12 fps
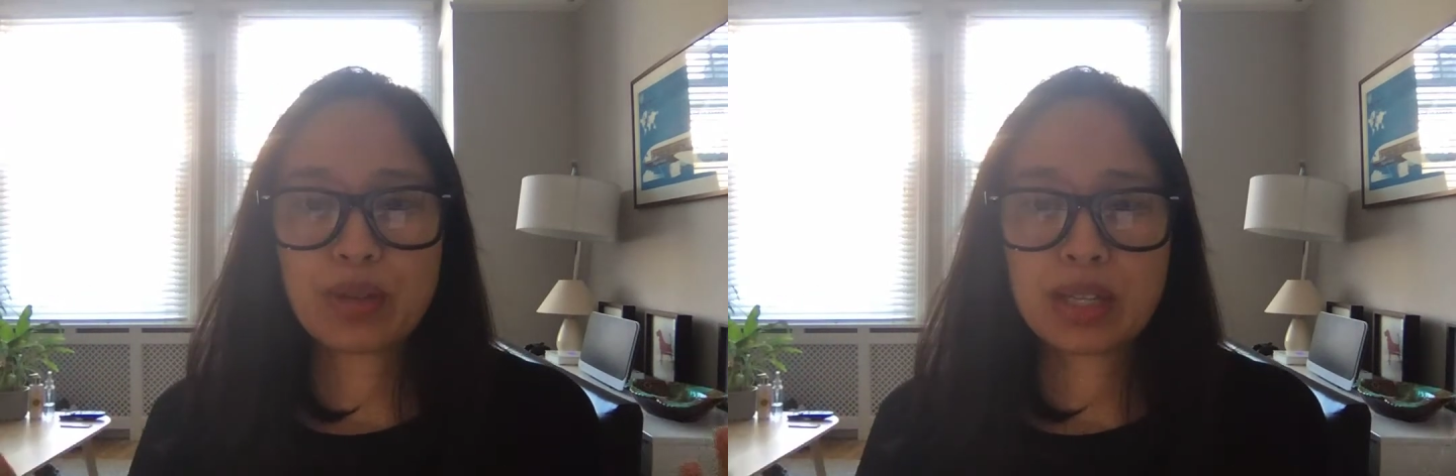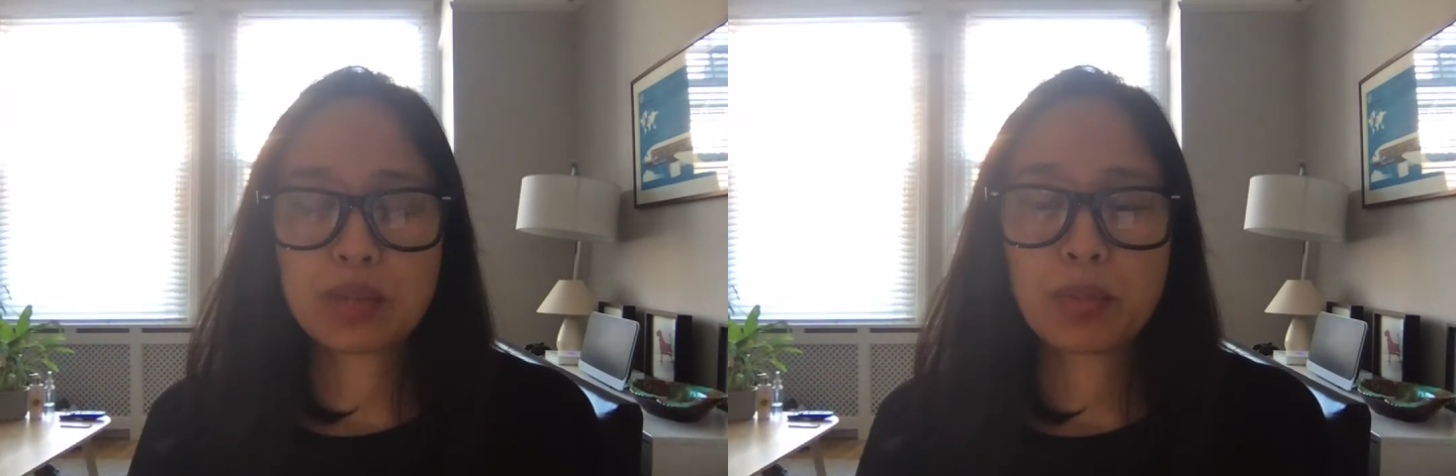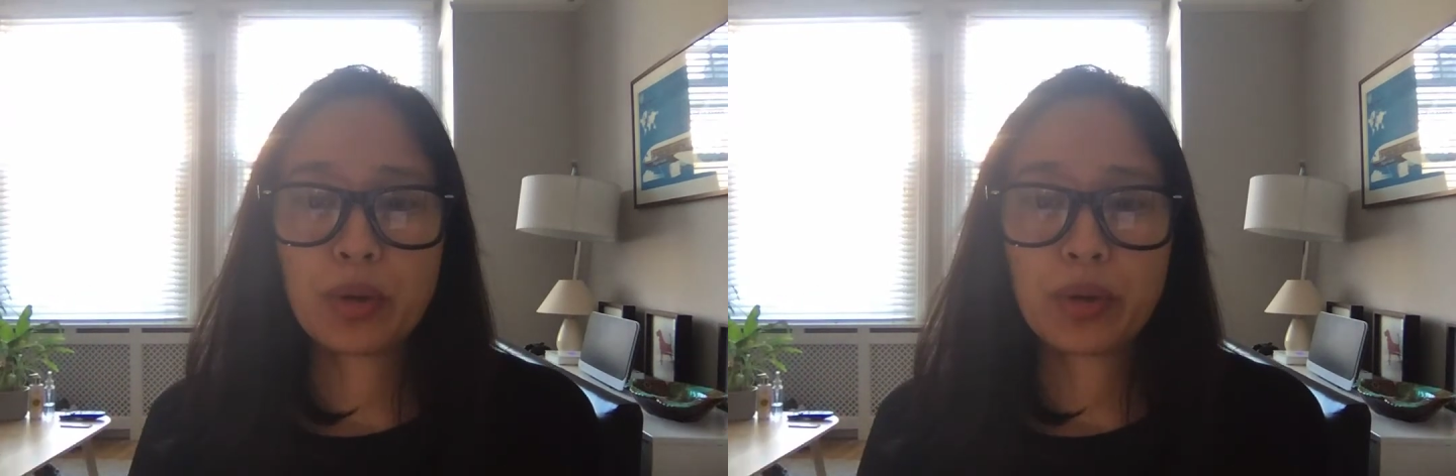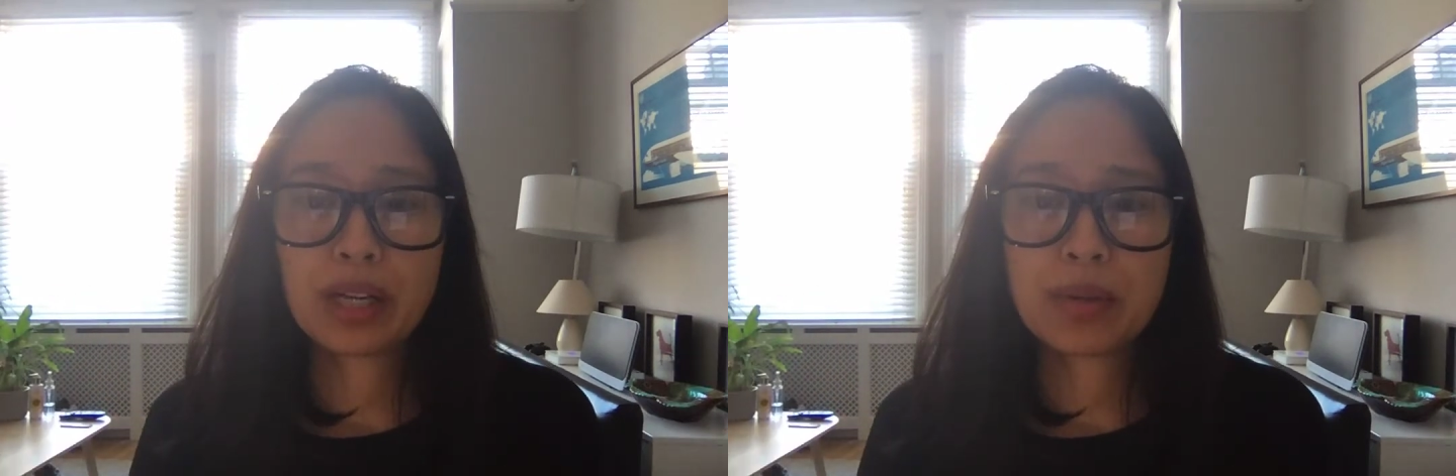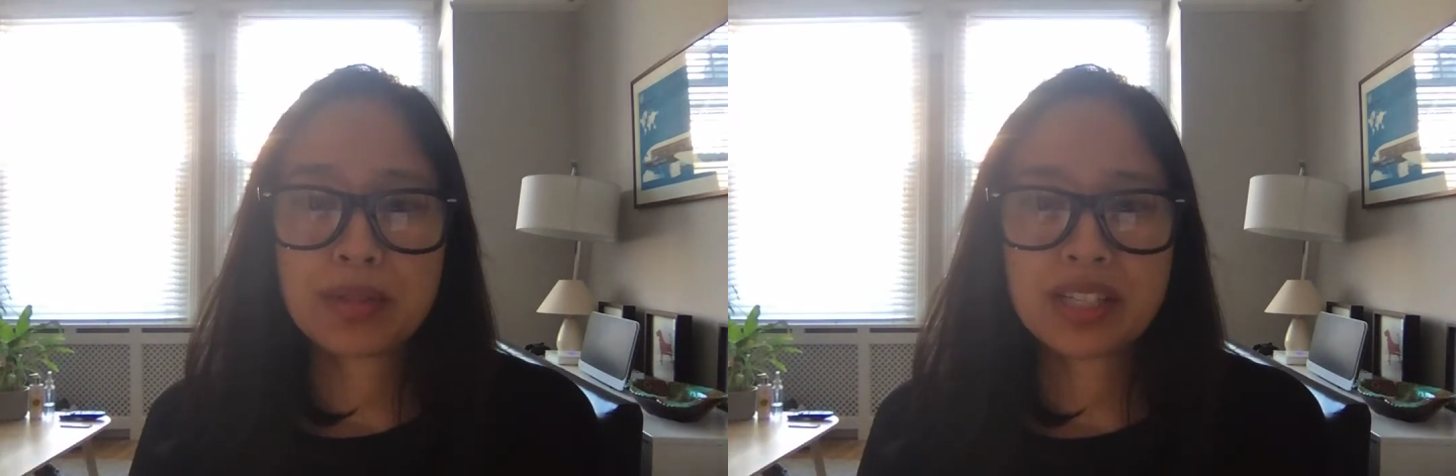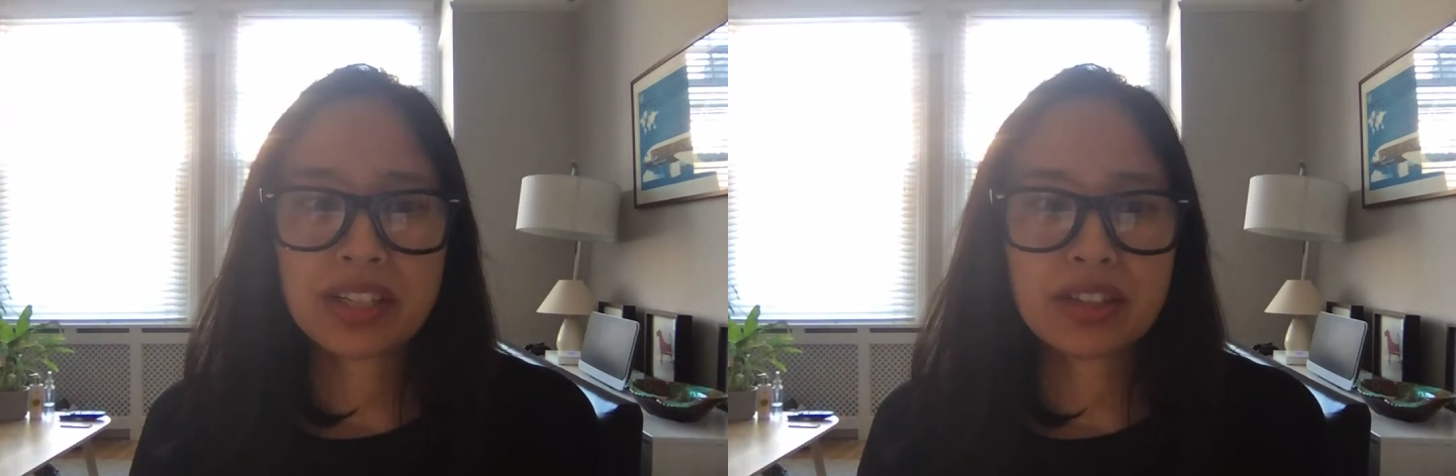week's podium
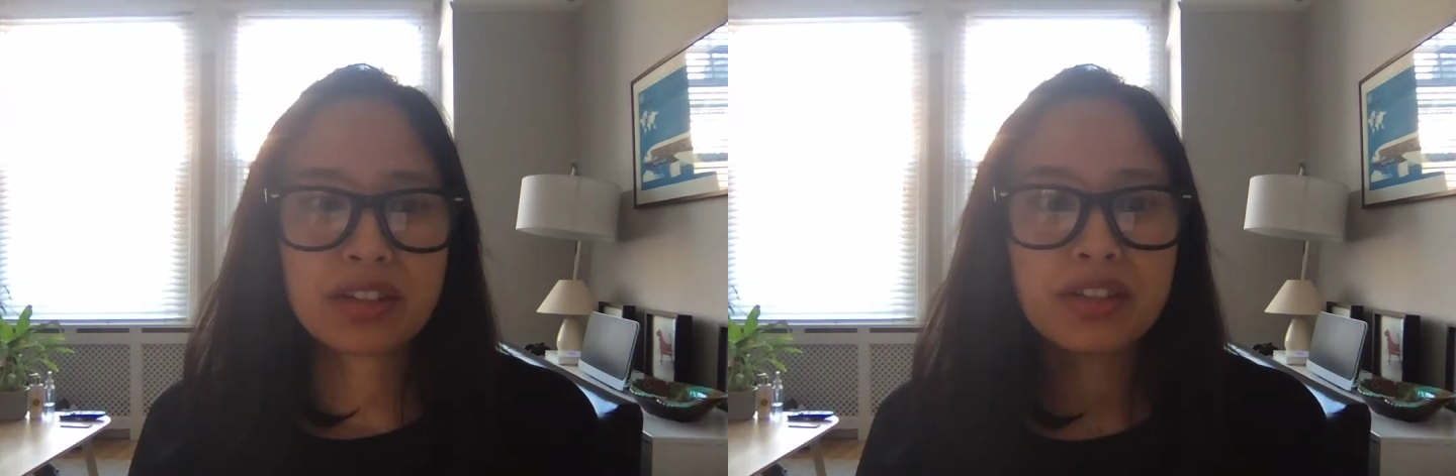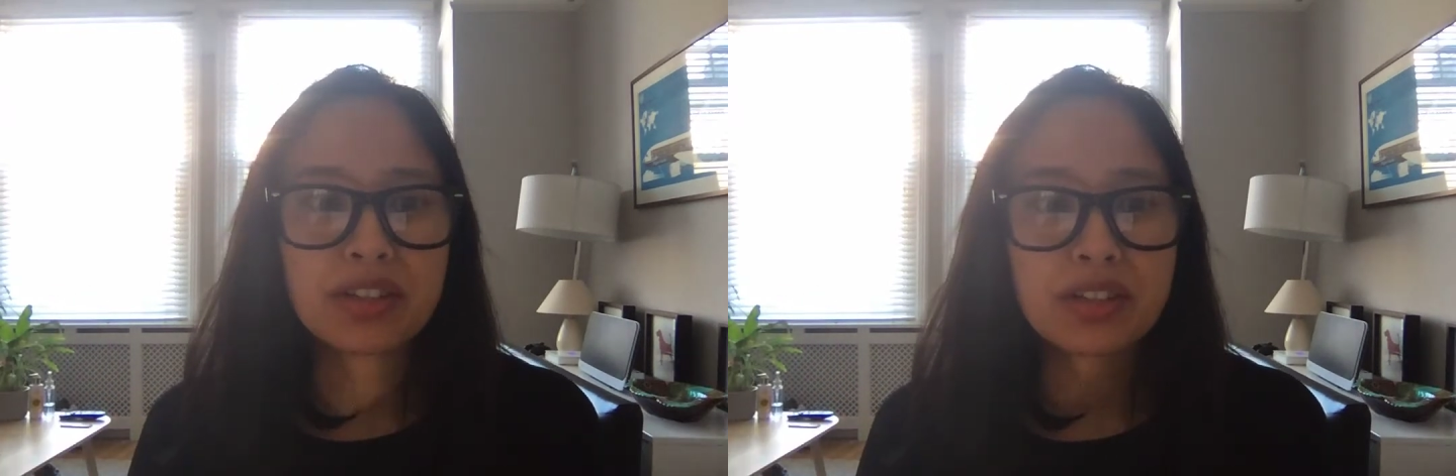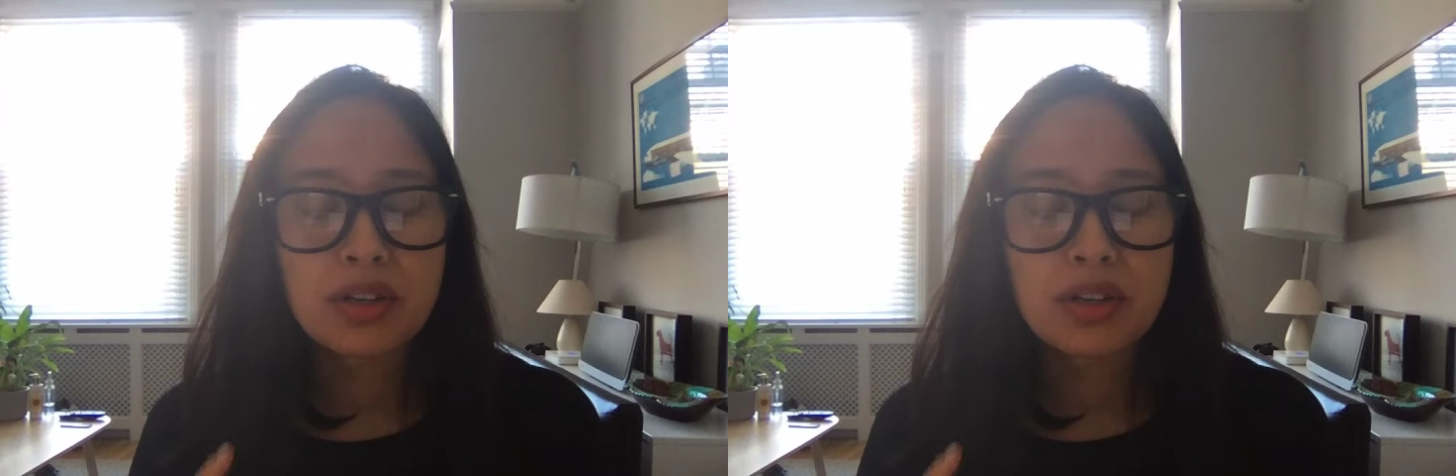sitters,